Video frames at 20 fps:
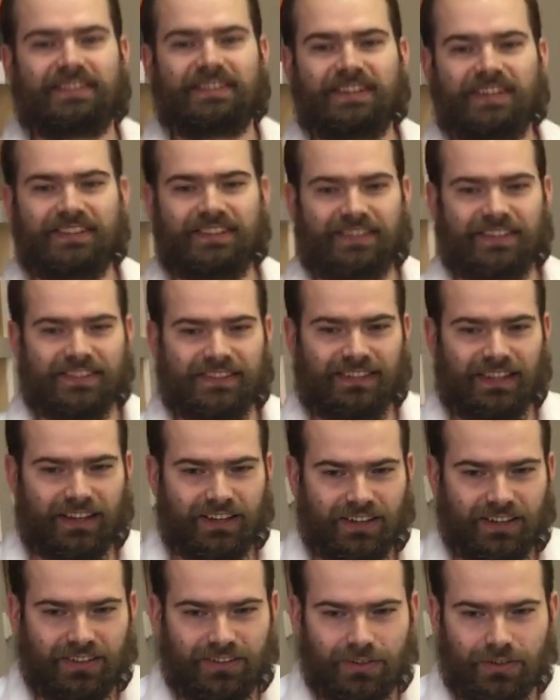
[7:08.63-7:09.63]
Just a
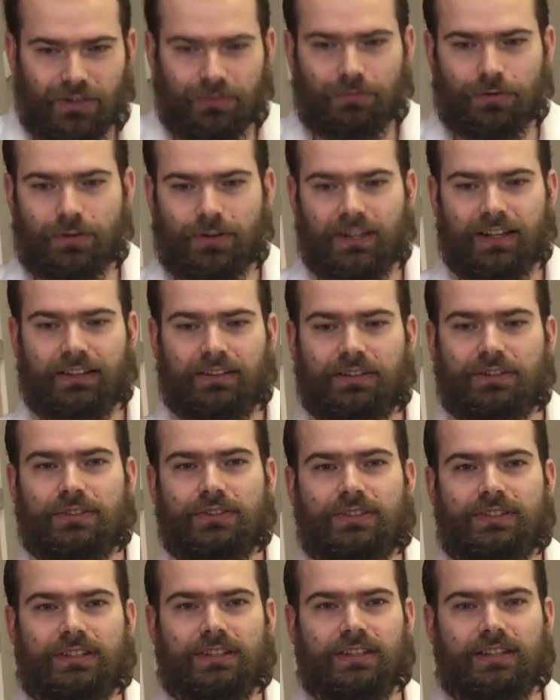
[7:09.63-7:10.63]
second, sorry for that.
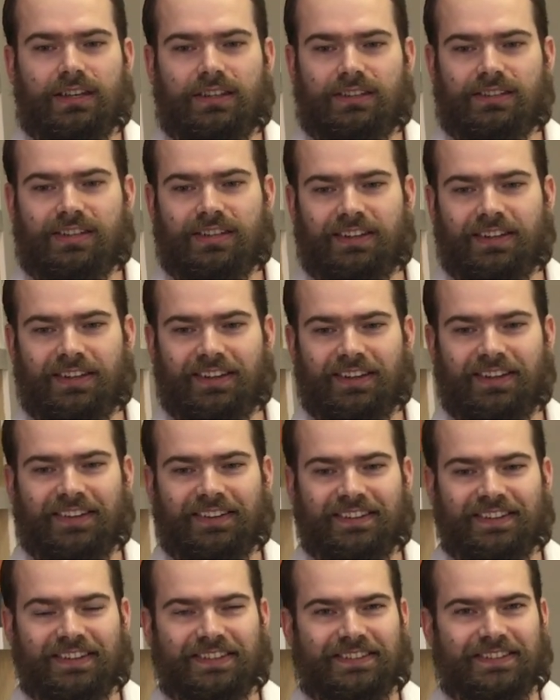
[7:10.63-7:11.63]
You see that
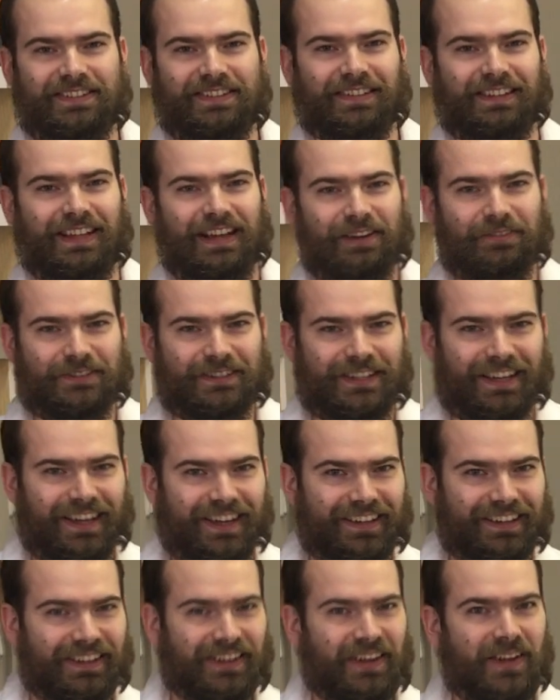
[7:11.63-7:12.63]
this is a live
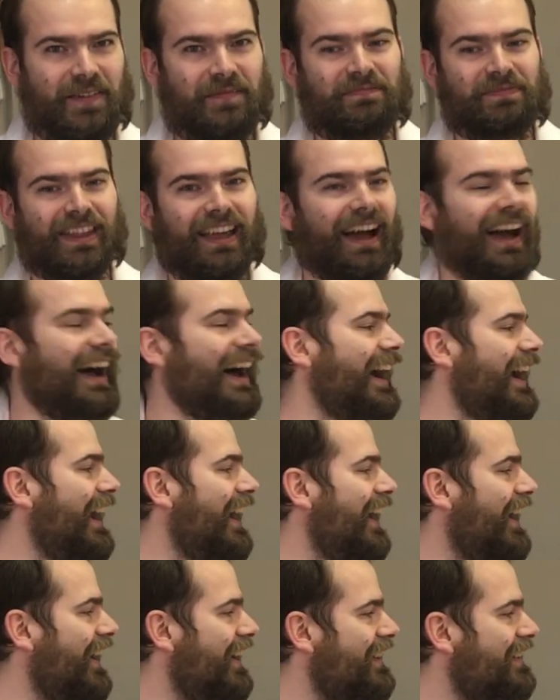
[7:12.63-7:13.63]
take.
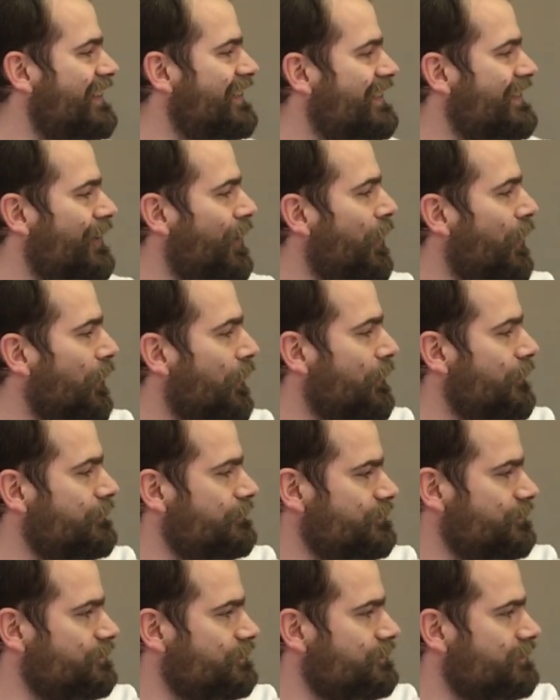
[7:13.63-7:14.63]
So
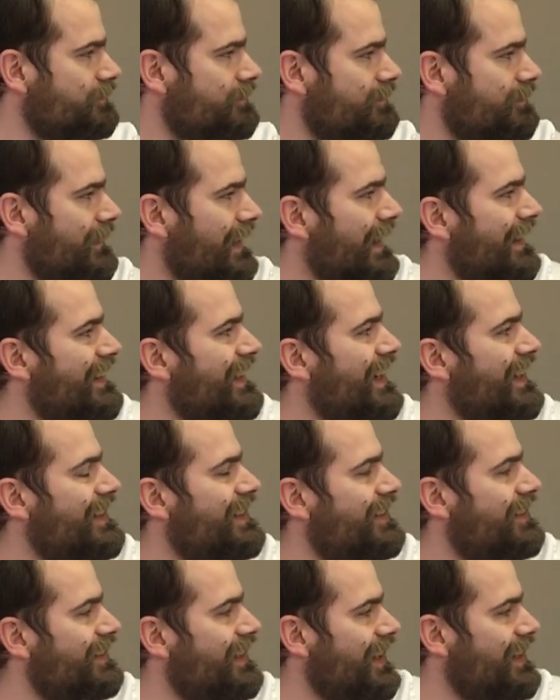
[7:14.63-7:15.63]

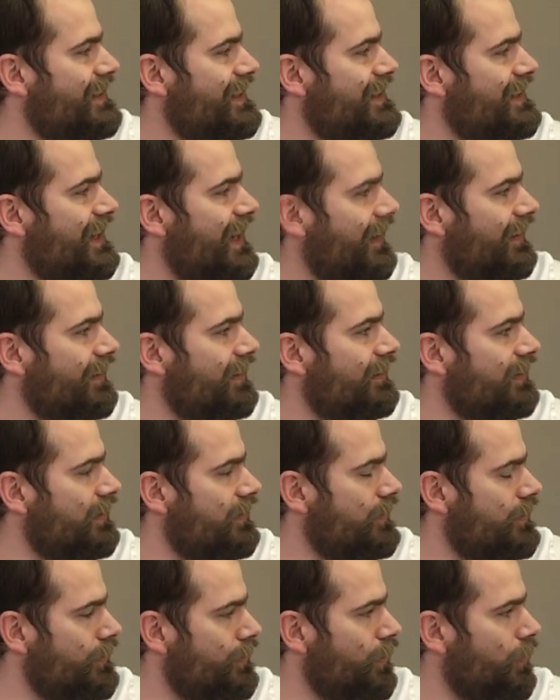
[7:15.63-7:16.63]
they deduct
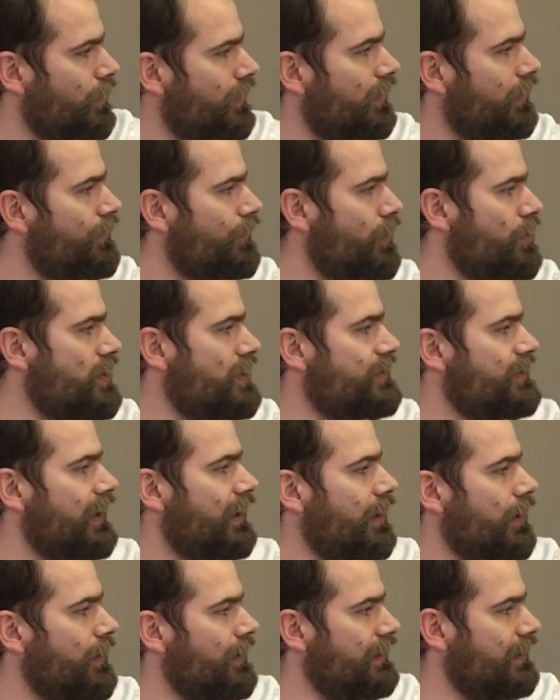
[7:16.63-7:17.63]
the total social
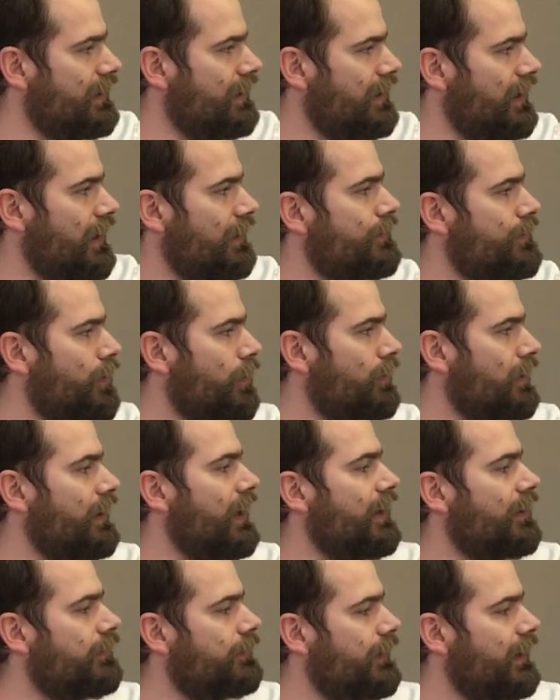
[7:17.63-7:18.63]
security and total
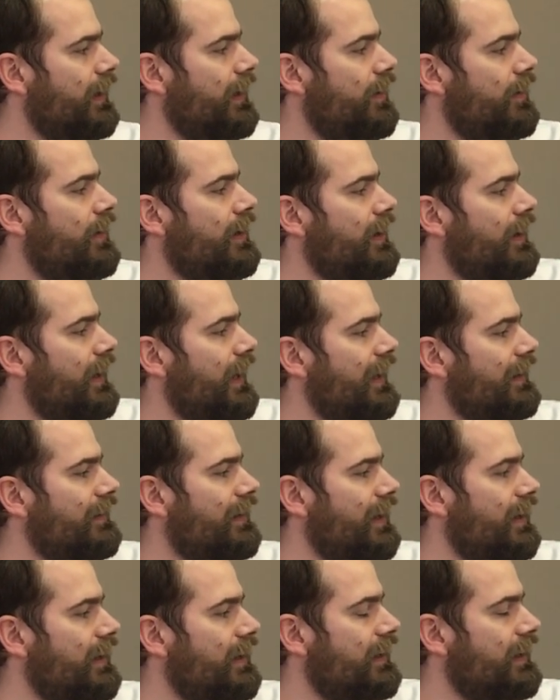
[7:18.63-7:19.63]
healthcare, and
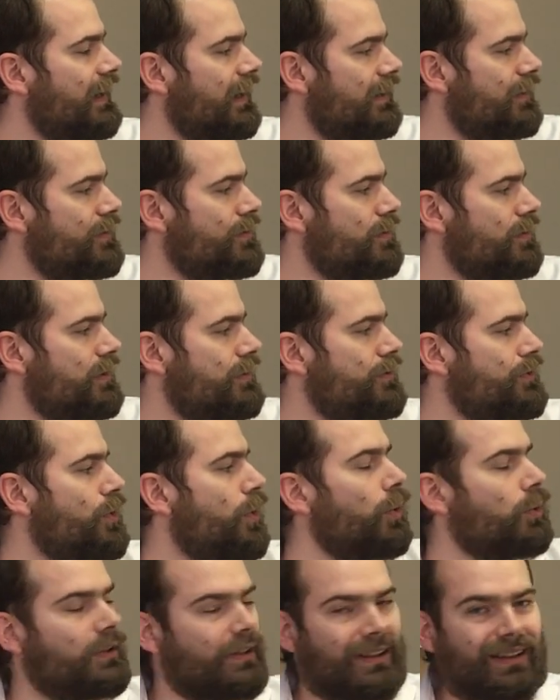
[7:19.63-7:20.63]
they get to the
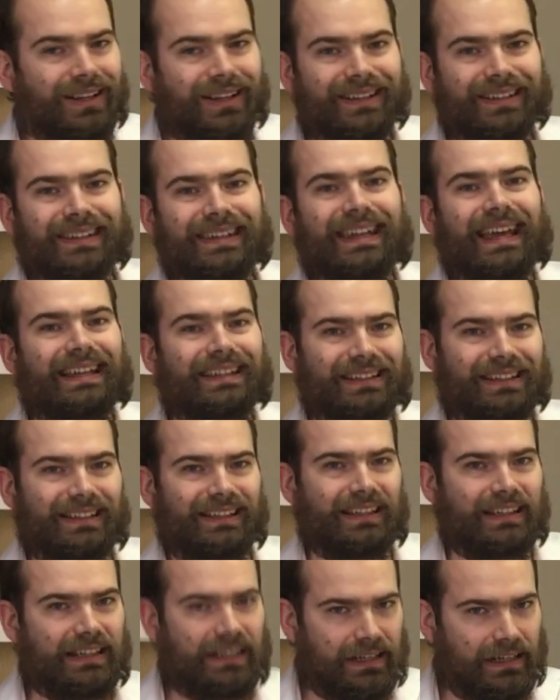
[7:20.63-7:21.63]
total net
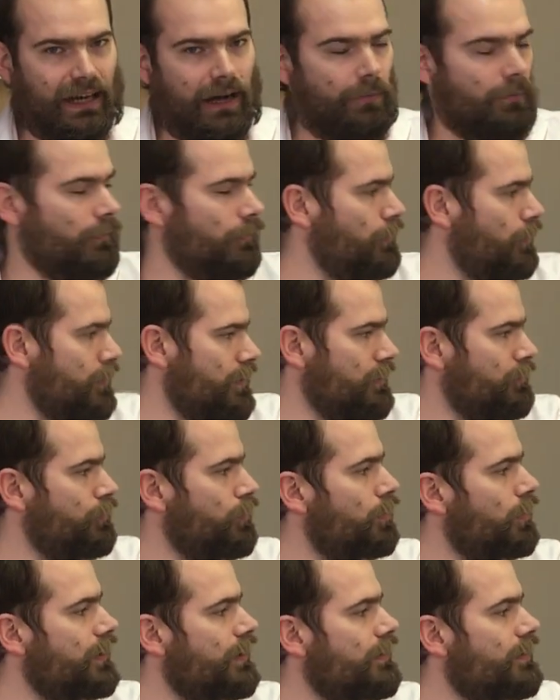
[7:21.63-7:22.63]
income for the
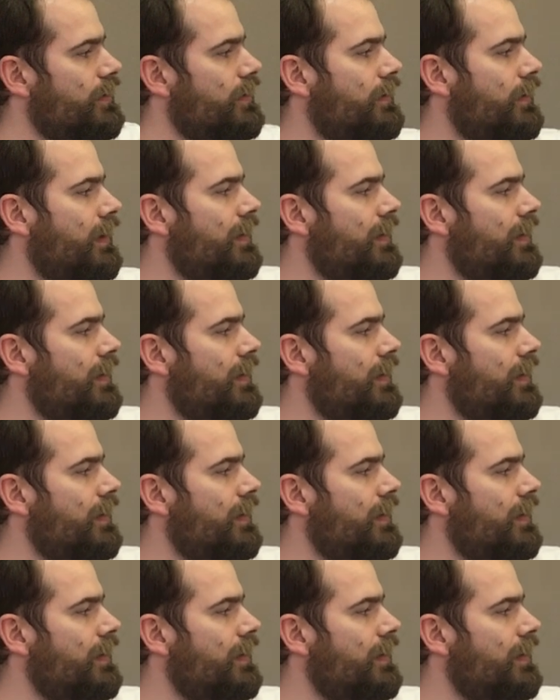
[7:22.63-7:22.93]
full year.